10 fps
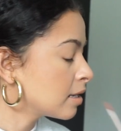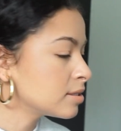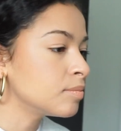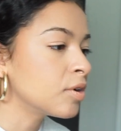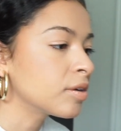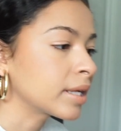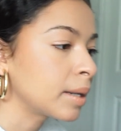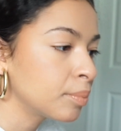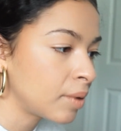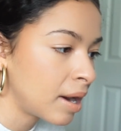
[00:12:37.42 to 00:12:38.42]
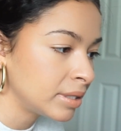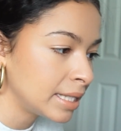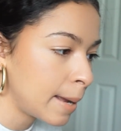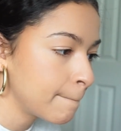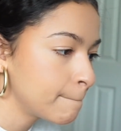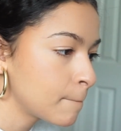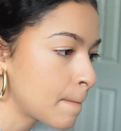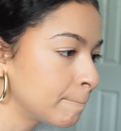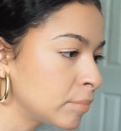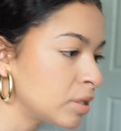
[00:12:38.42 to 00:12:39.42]
to more of like a brownie
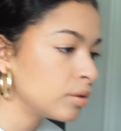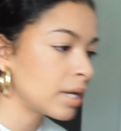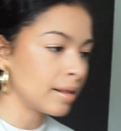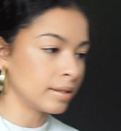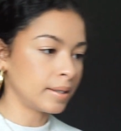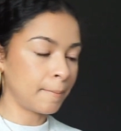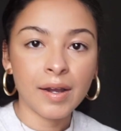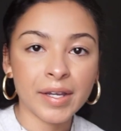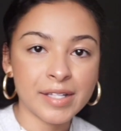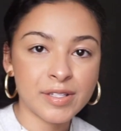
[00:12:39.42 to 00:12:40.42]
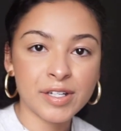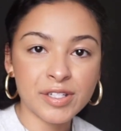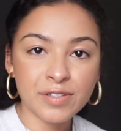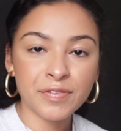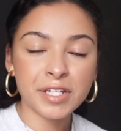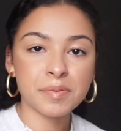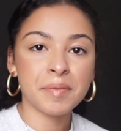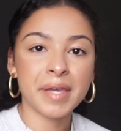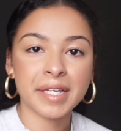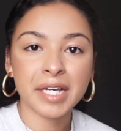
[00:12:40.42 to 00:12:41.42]
nude color. Okay, so I just finished my
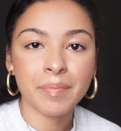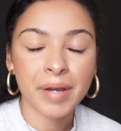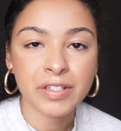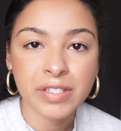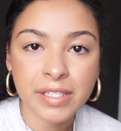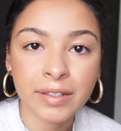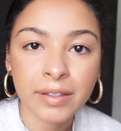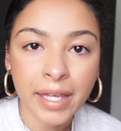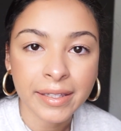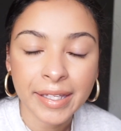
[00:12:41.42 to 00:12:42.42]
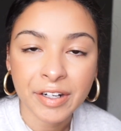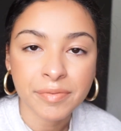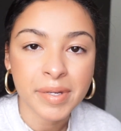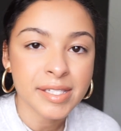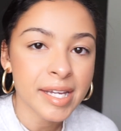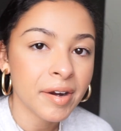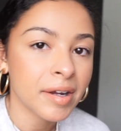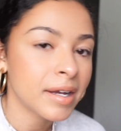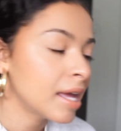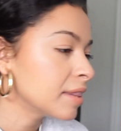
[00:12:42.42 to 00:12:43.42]
makeup. I just did a light layer of
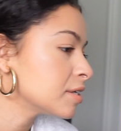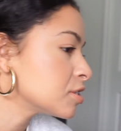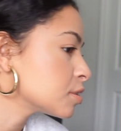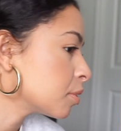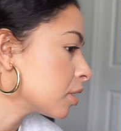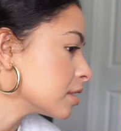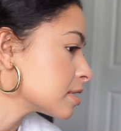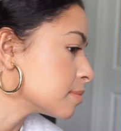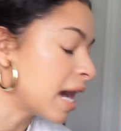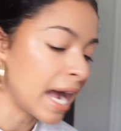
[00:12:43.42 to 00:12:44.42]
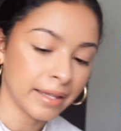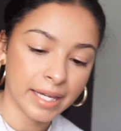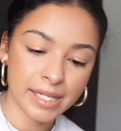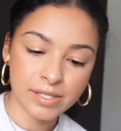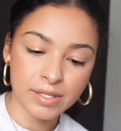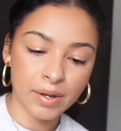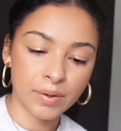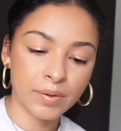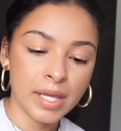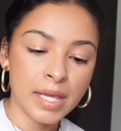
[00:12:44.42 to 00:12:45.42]
mascara and then just put on some highlights.
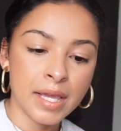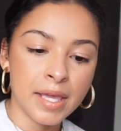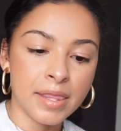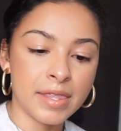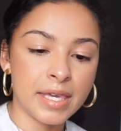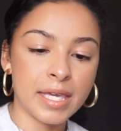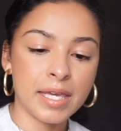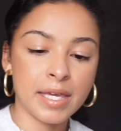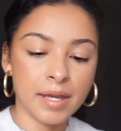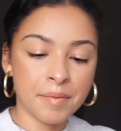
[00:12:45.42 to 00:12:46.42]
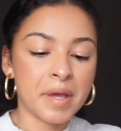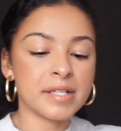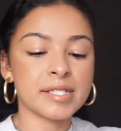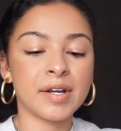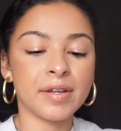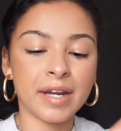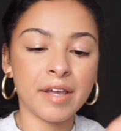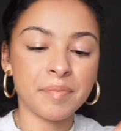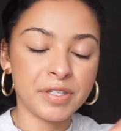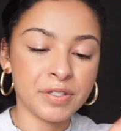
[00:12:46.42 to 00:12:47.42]
So the mascara that
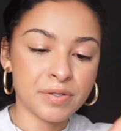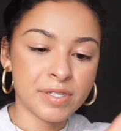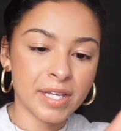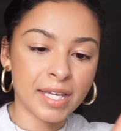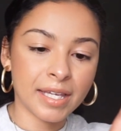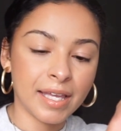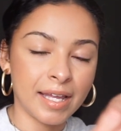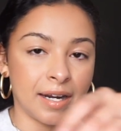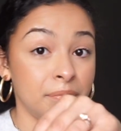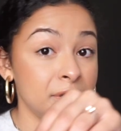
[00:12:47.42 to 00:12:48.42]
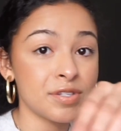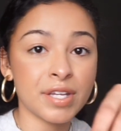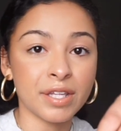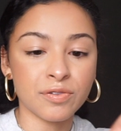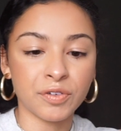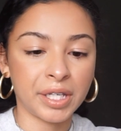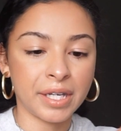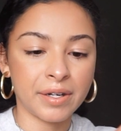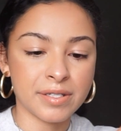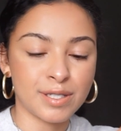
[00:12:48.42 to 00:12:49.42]
I've been using, and I've been using this for
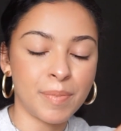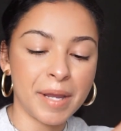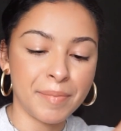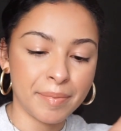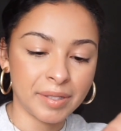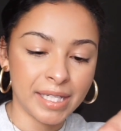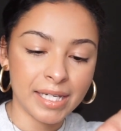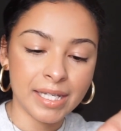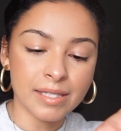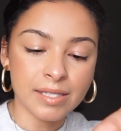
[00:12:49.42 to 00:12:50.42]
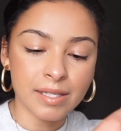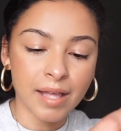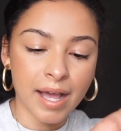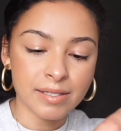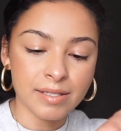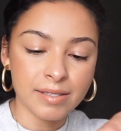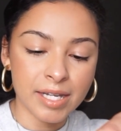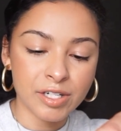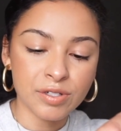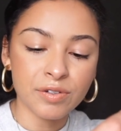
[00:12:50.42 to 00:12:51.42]
years, is by Maybelline. It's the Last
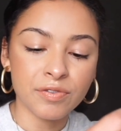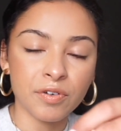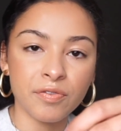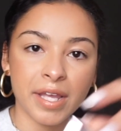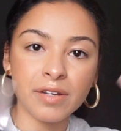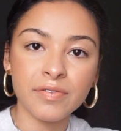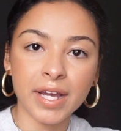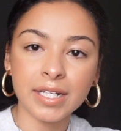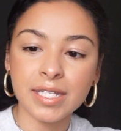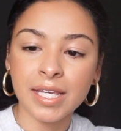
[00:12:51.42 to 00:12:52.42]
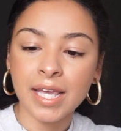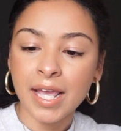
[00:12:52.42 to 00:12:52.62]
Sensational Full Fan Effect